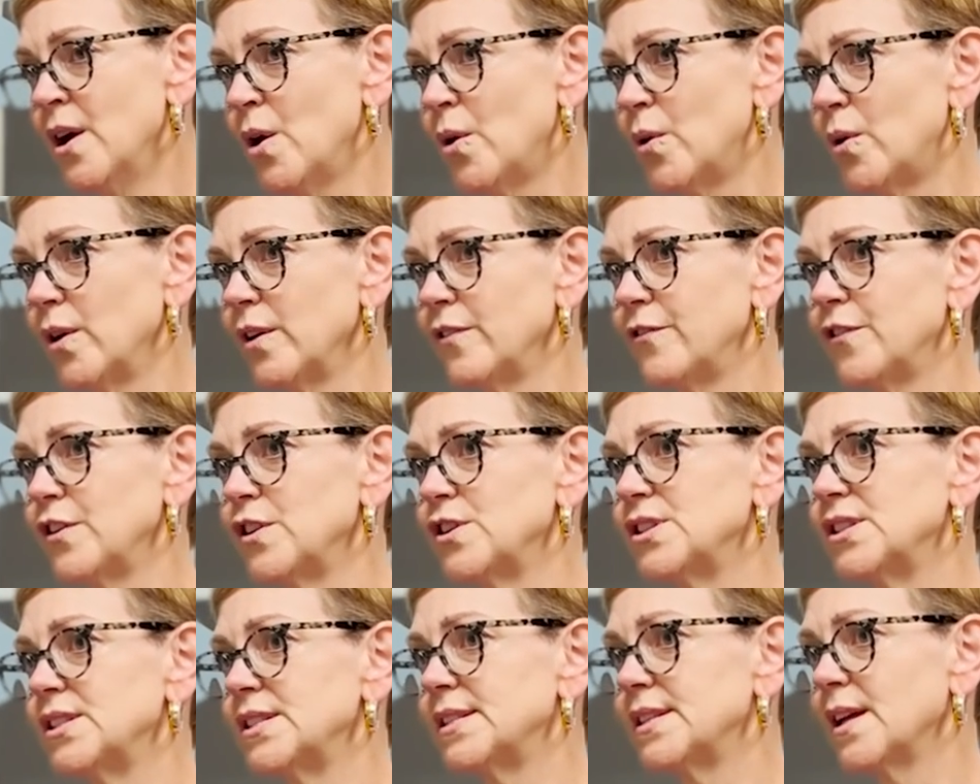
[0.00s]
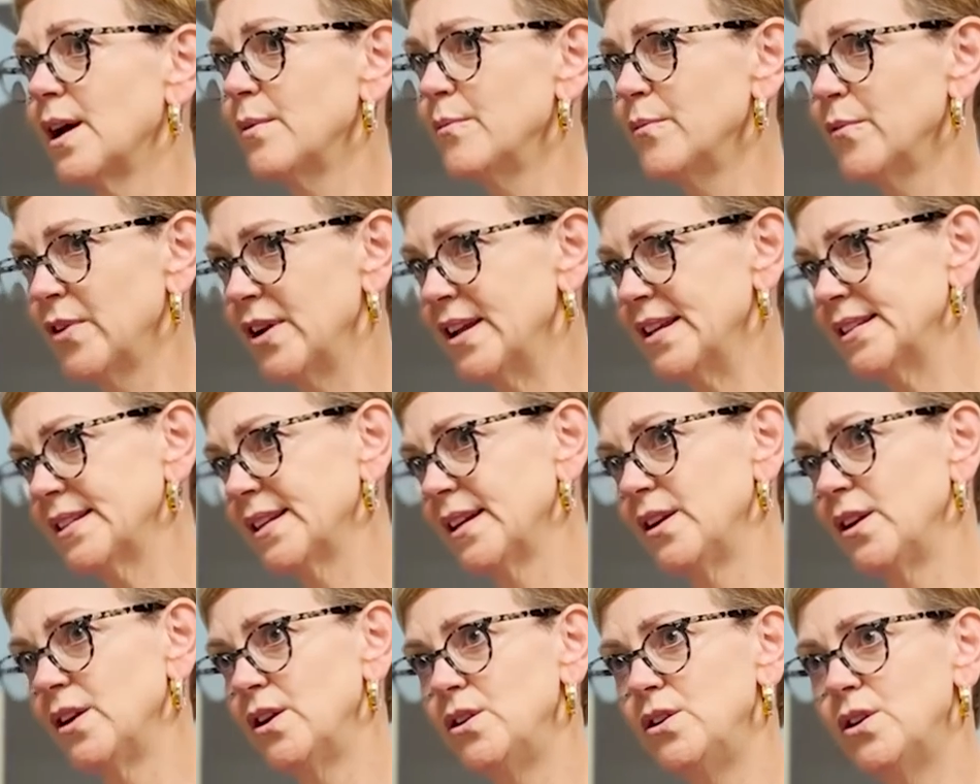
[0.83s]
or for some
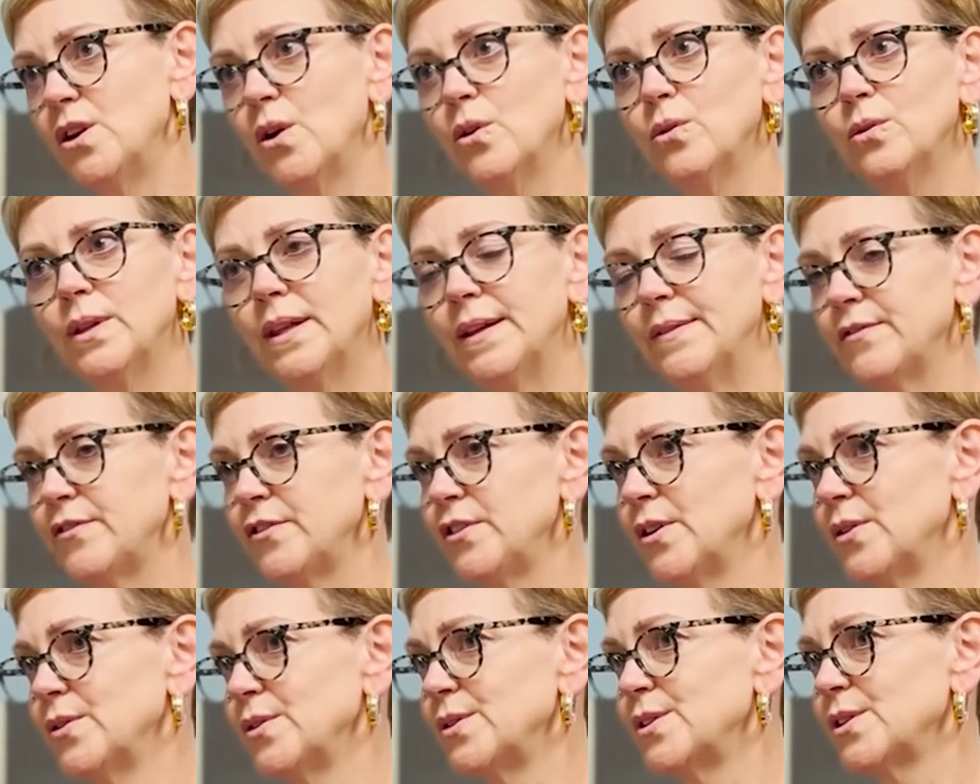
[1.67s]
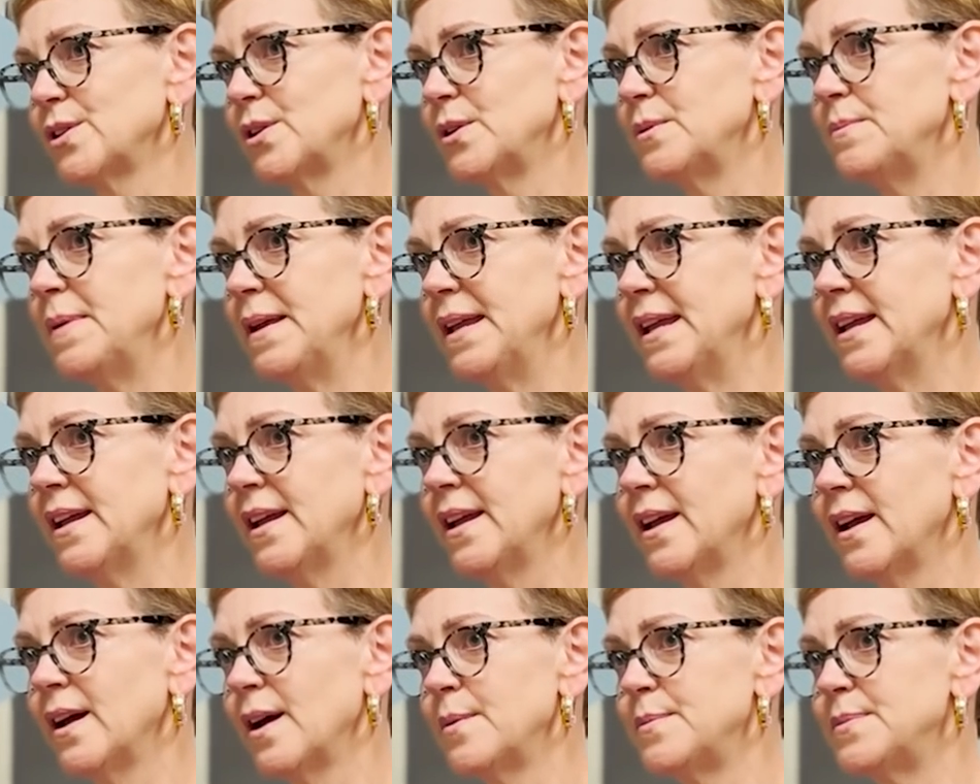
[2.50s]
reason, no lymph nodes could
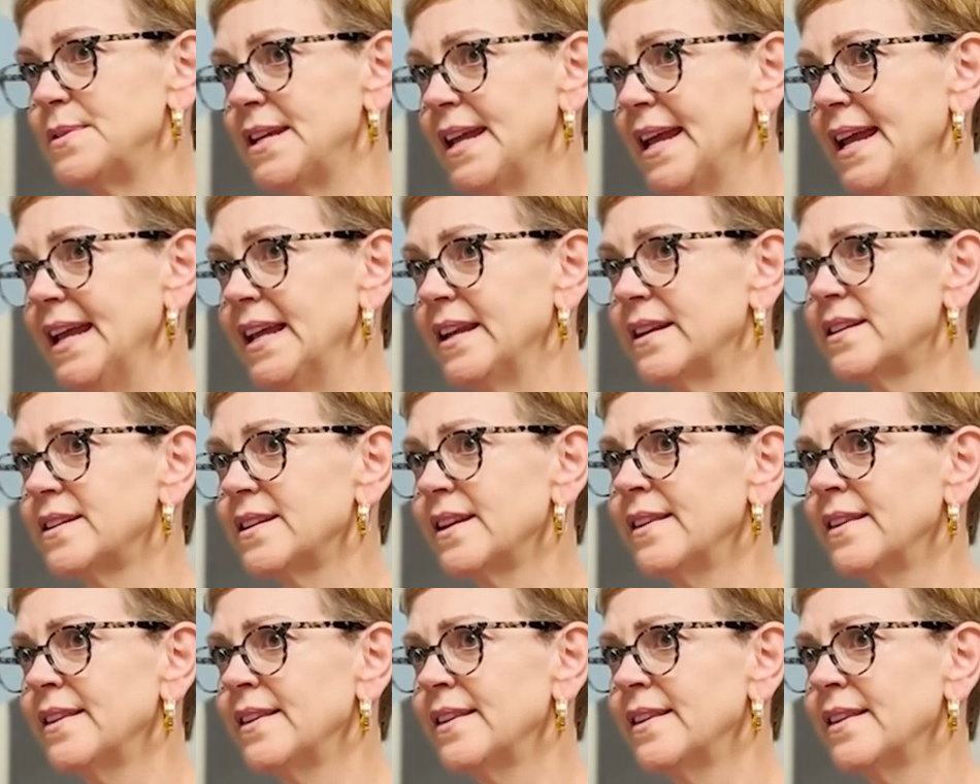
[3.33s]
be obtained.